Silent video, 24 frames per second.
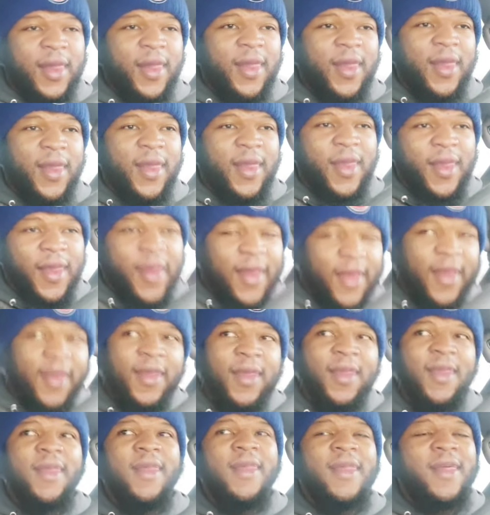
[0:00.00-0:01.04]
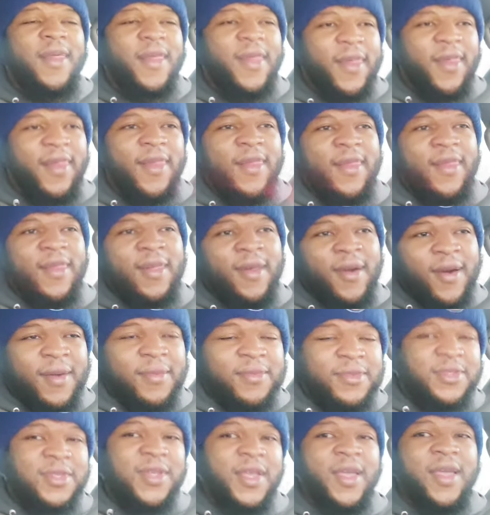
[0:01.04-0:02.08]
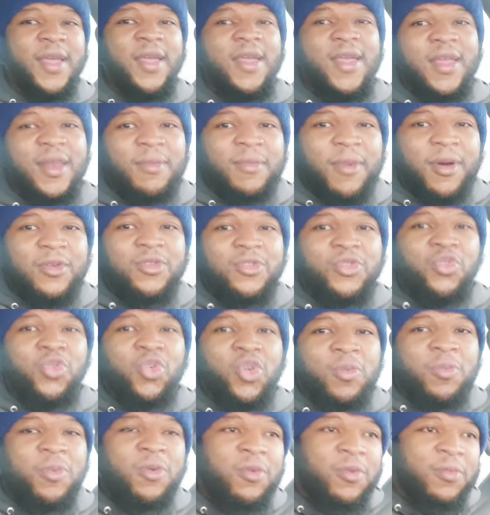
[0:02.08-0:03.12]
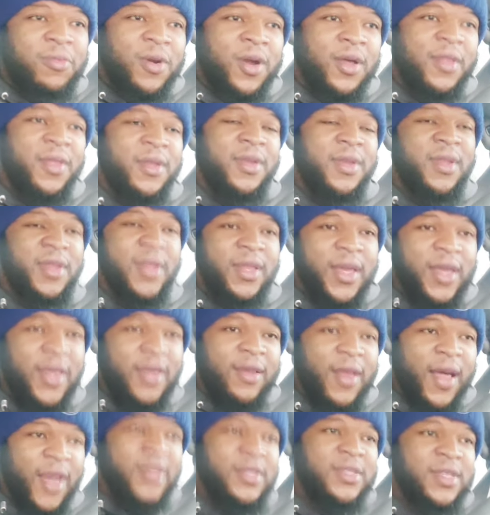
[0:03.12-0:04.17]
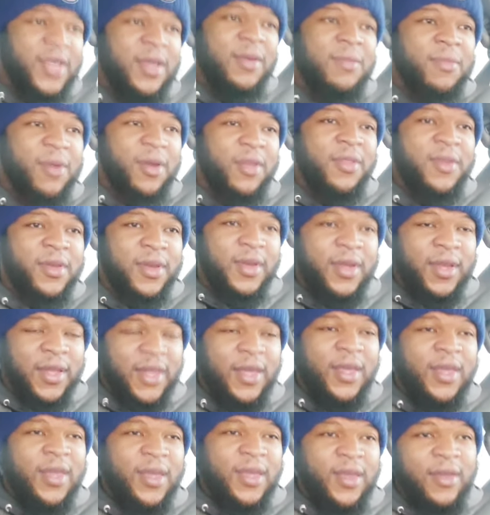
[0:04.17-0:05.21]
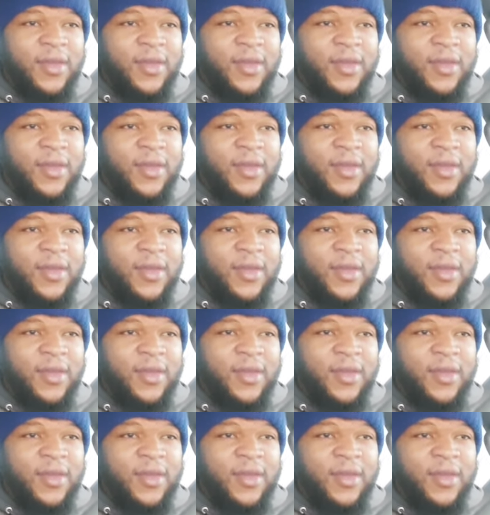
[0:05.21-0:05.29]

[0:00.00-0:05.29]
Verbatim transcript: you know what I'm saying? He the most durable brother in the league, light skinned brother in the league.